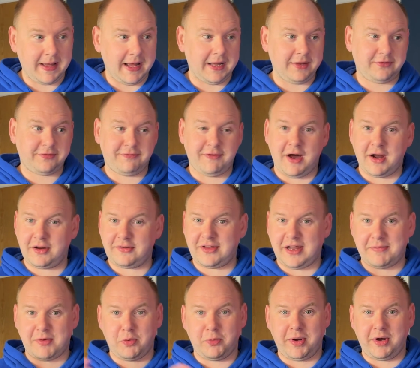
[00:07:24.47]
As far as
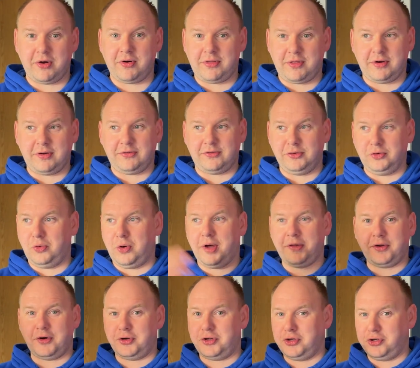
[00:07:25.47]
I'm aware, there is no
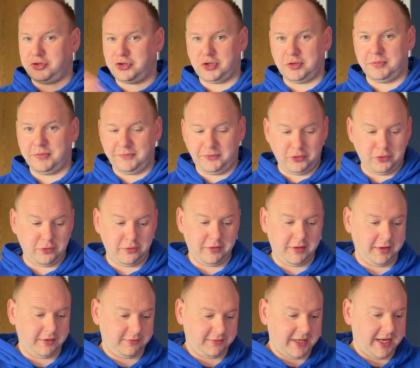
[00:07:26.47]
other YouTube reviewer
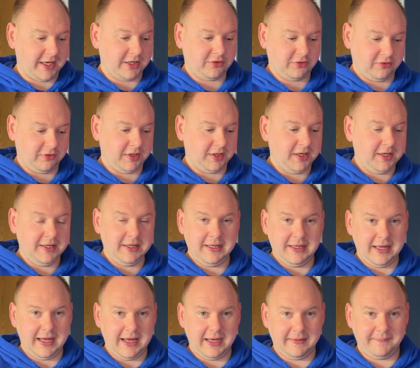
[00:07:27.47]
that's actually
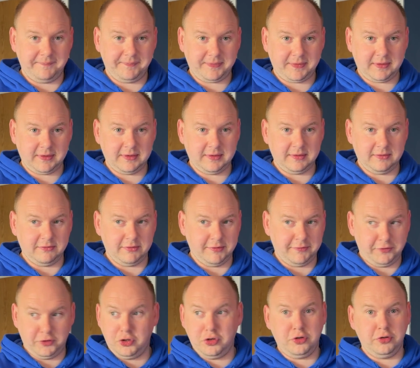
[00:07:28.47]

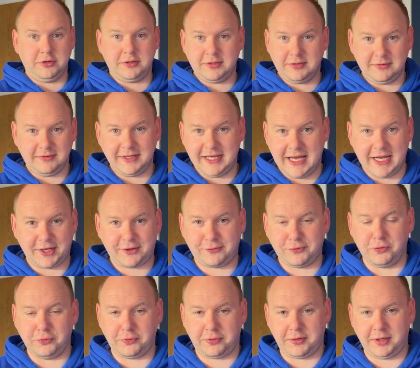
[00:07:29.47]
reviewed the X
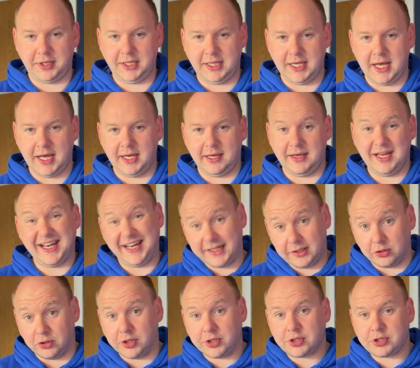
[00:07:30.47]
Fold 3 yet in
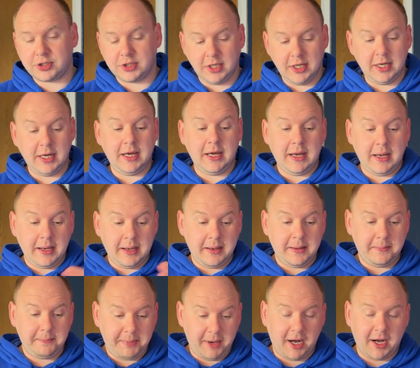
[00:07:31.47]
English.
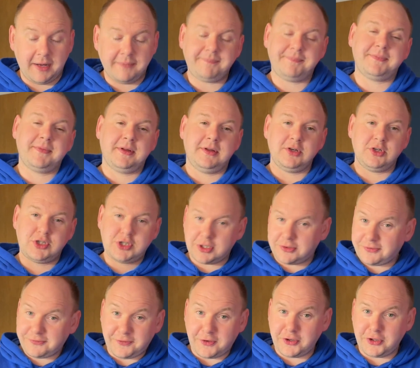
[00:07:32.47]
But
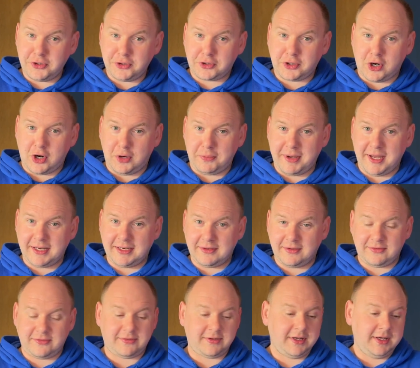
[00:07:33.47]
just for you
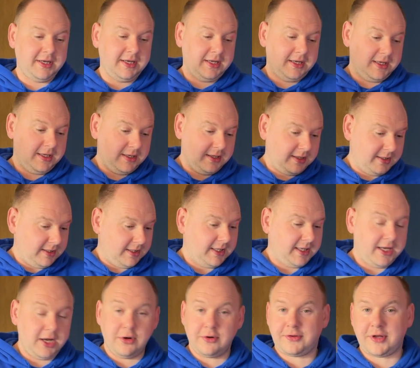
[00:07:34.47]
comments,
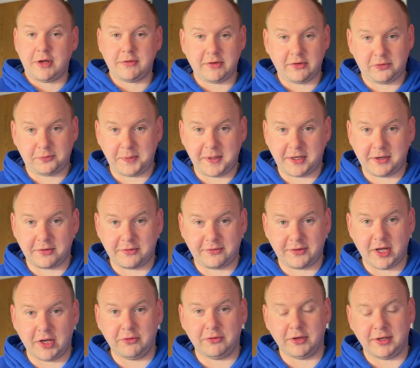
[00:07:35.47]
here's how the speakers
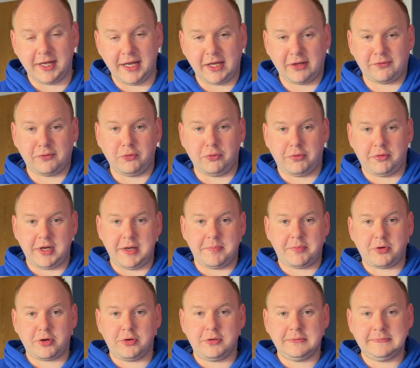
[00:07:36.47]
sound on the X Fold 3
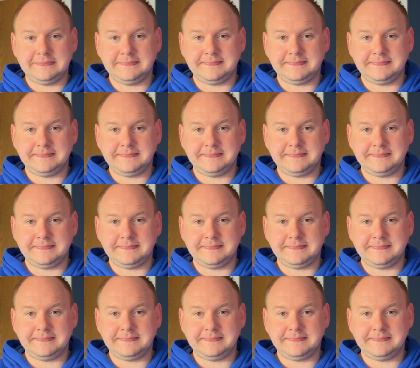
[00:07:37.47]
Pro.